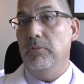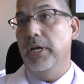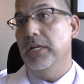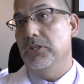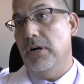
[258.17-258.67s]
and
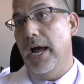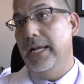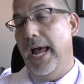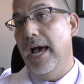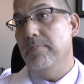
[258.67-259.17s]
we can try
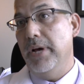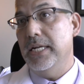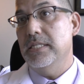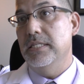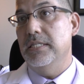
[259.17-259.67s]
and add
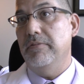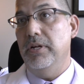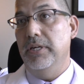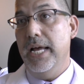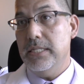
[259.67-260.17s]
medicines if
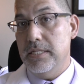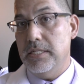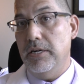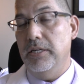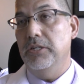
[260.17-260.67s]
they're
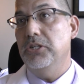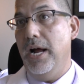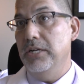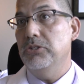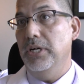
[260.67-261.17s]
necessary to
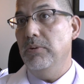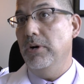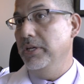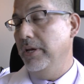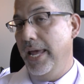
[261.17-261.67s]
try and treat
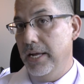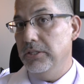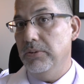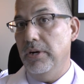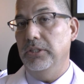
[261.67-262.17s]
what you can't
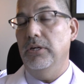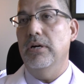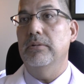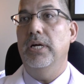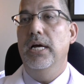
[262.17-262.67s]
do on your
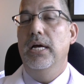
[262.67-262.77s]
own.